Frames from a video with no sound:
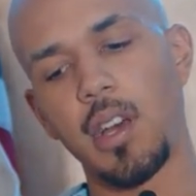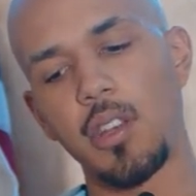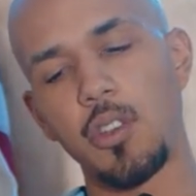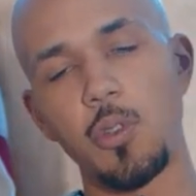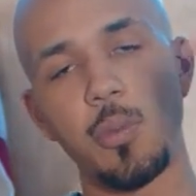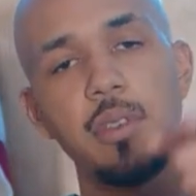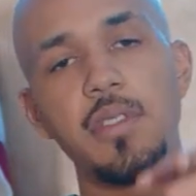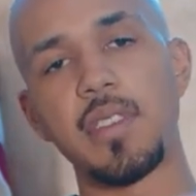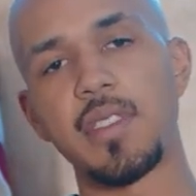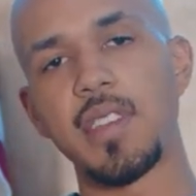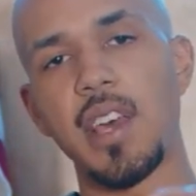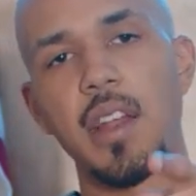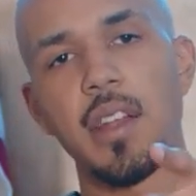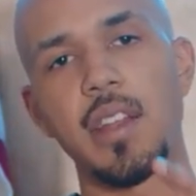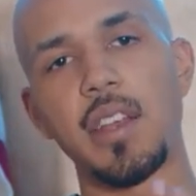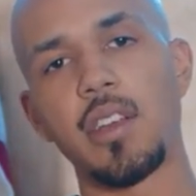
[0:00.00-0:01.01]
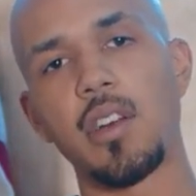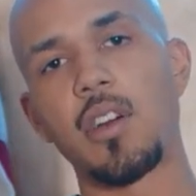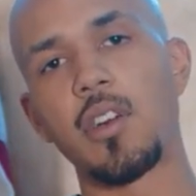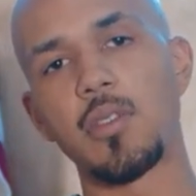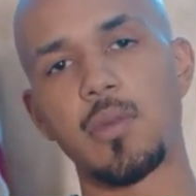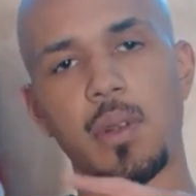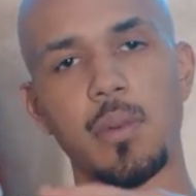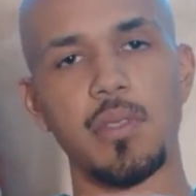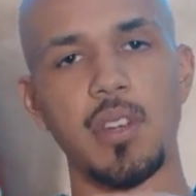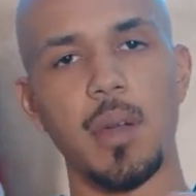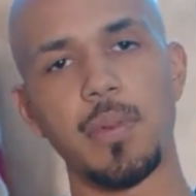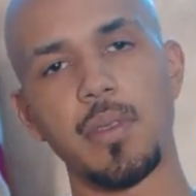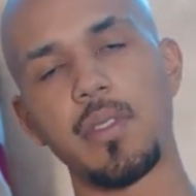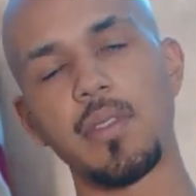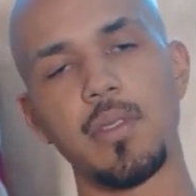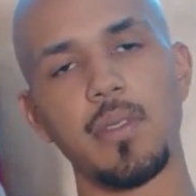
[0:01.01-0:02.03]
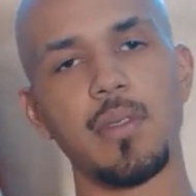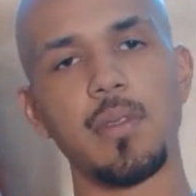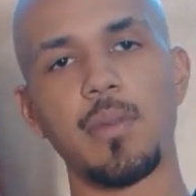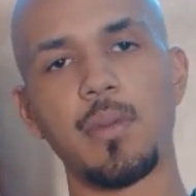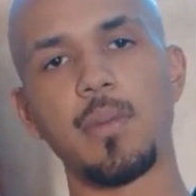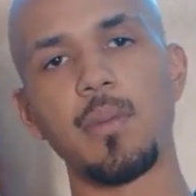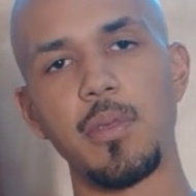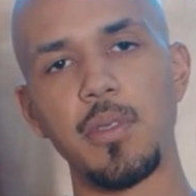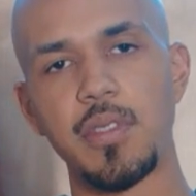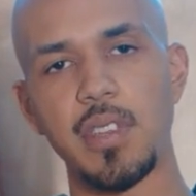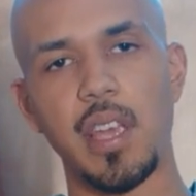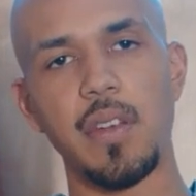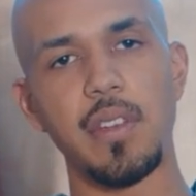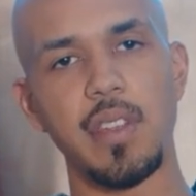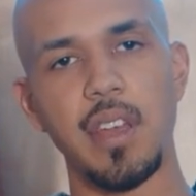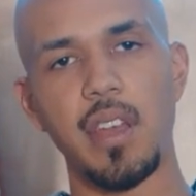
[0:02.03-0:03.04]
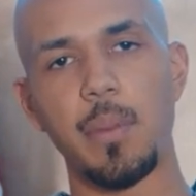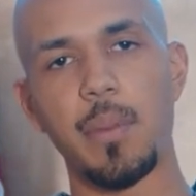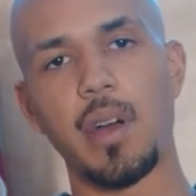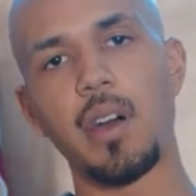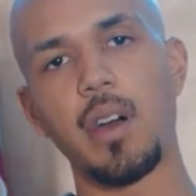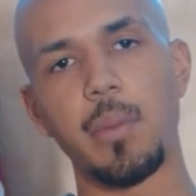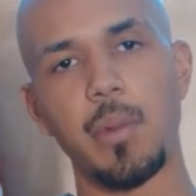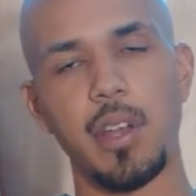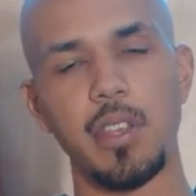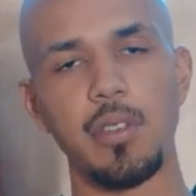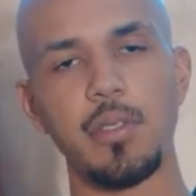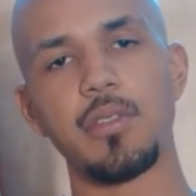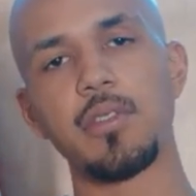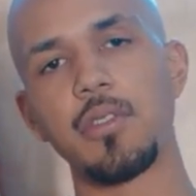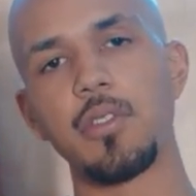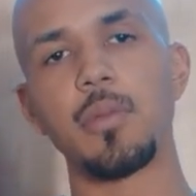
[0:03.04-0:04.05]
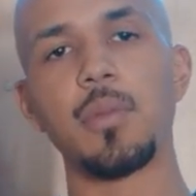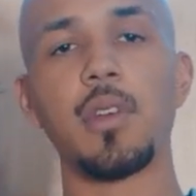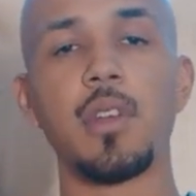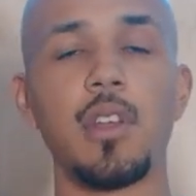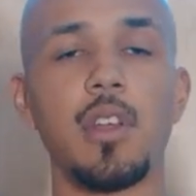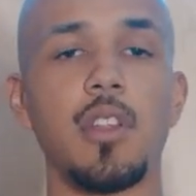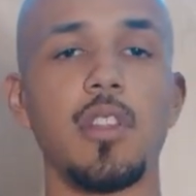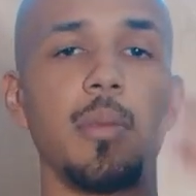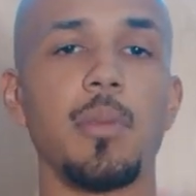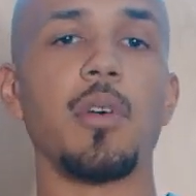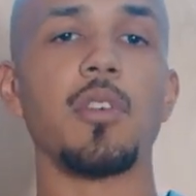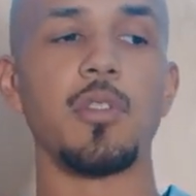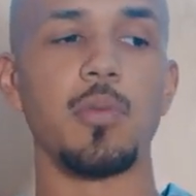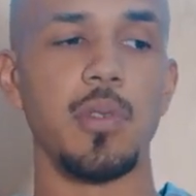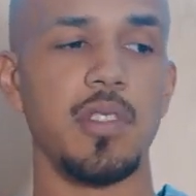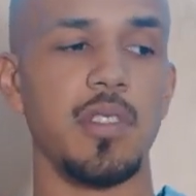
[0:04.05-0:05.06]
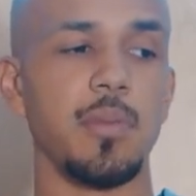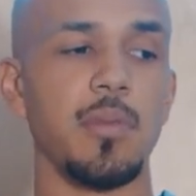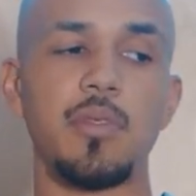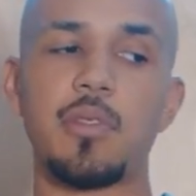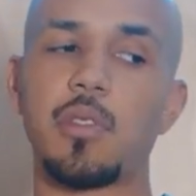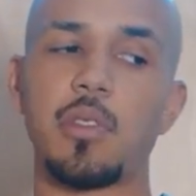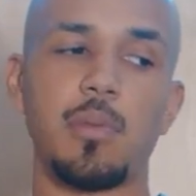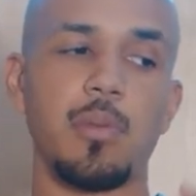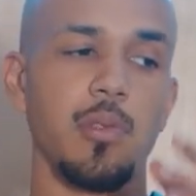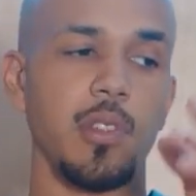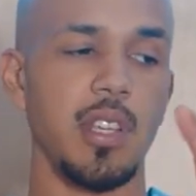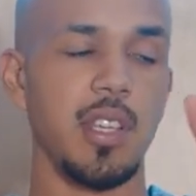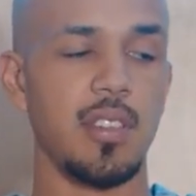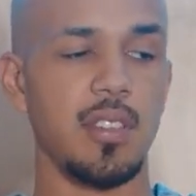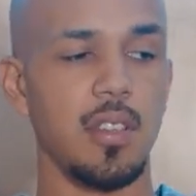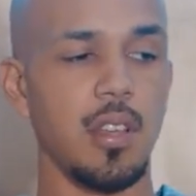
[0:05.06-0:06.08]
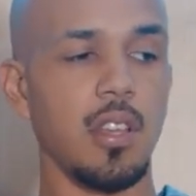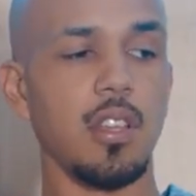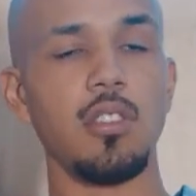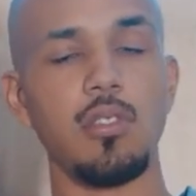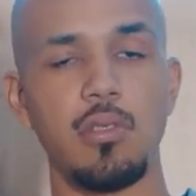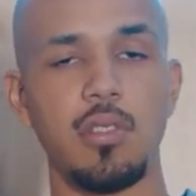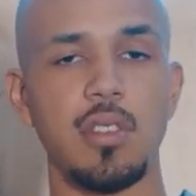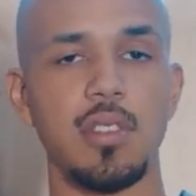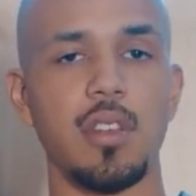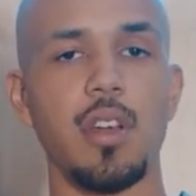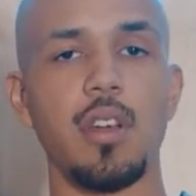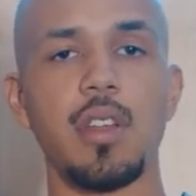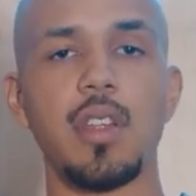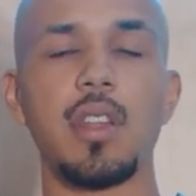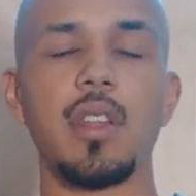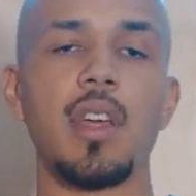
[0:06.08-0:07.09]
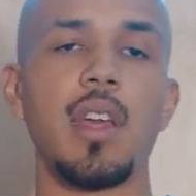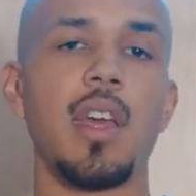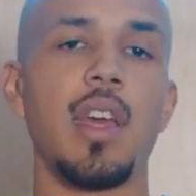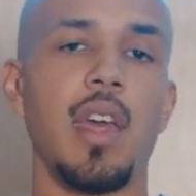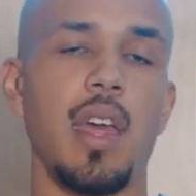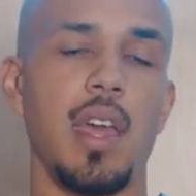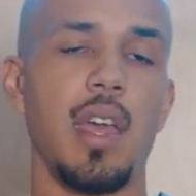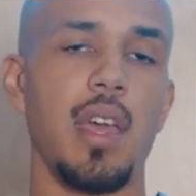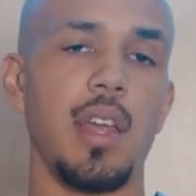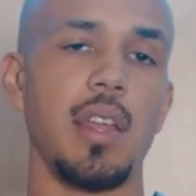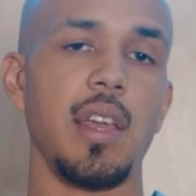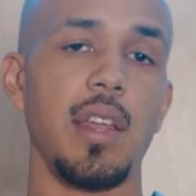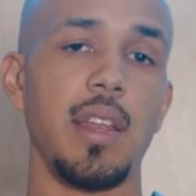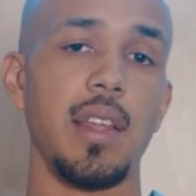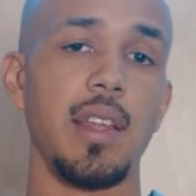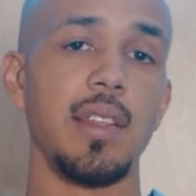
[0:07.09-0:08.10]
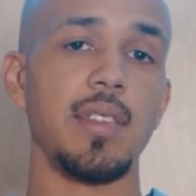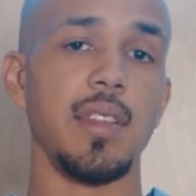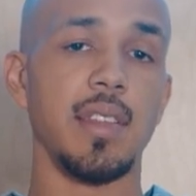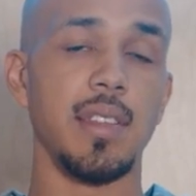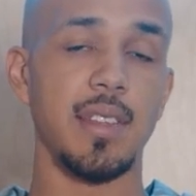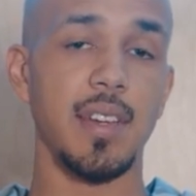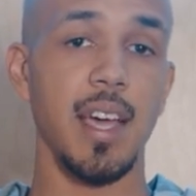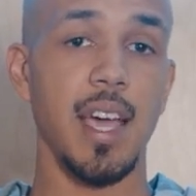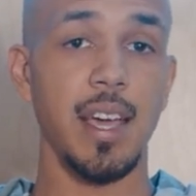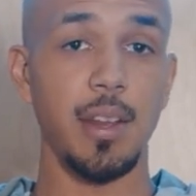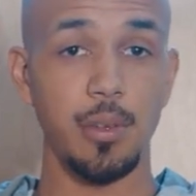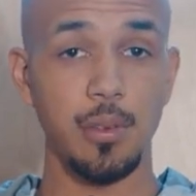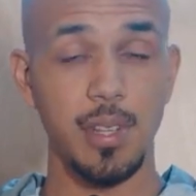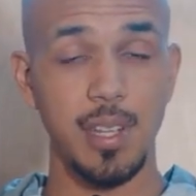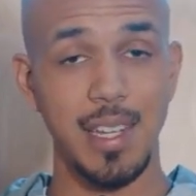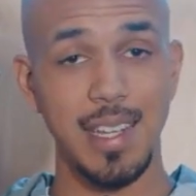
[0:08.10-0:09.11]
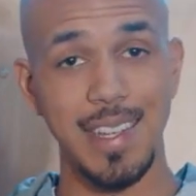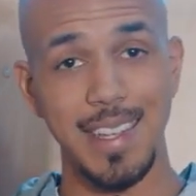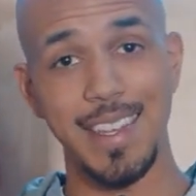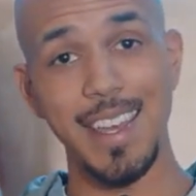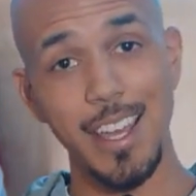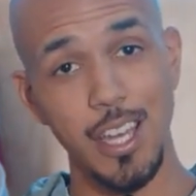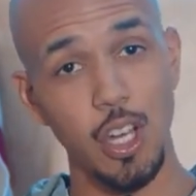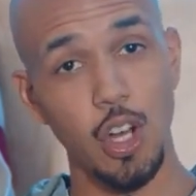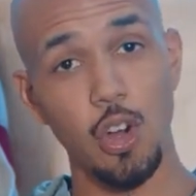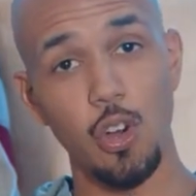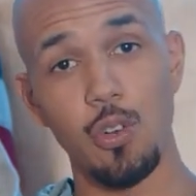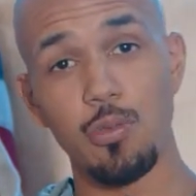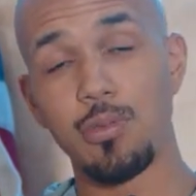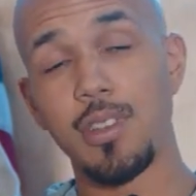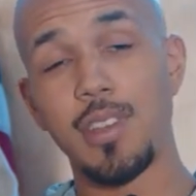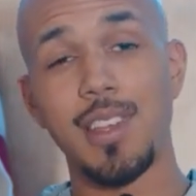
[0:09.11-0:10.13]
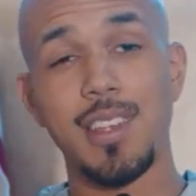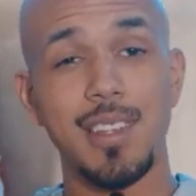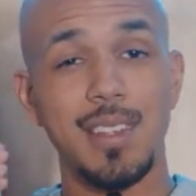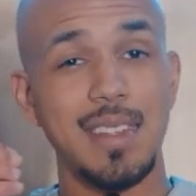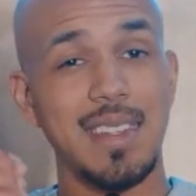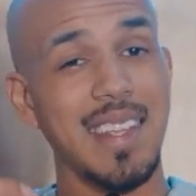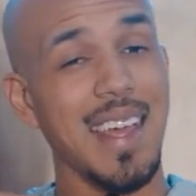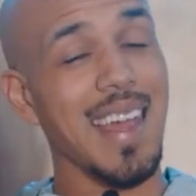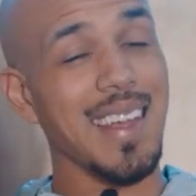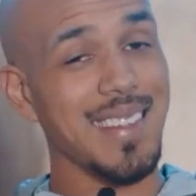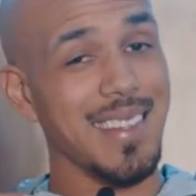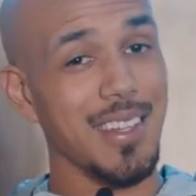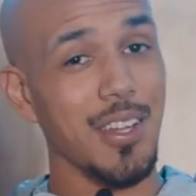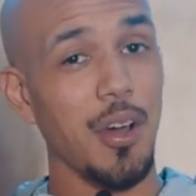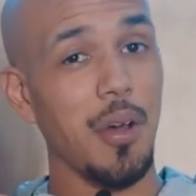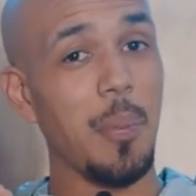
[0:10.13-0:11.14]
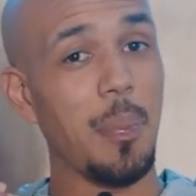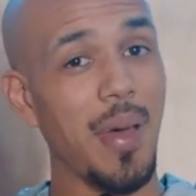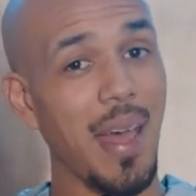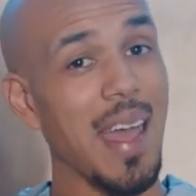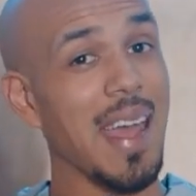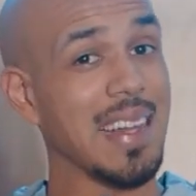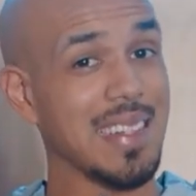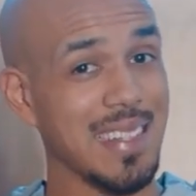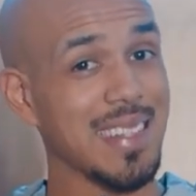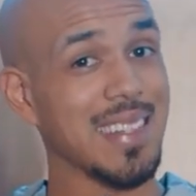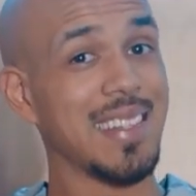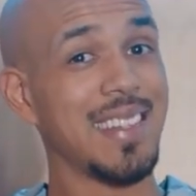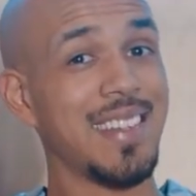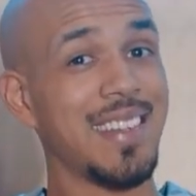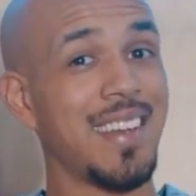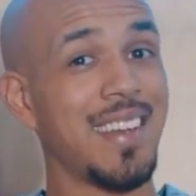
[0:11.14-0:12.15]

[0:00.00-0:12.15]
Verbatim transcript: New Music Saturday goes, where I'm dropping music every day on my YouTube, the most recent musical release, you just heard it. And it is entitled Gecko, Taxing on Packs.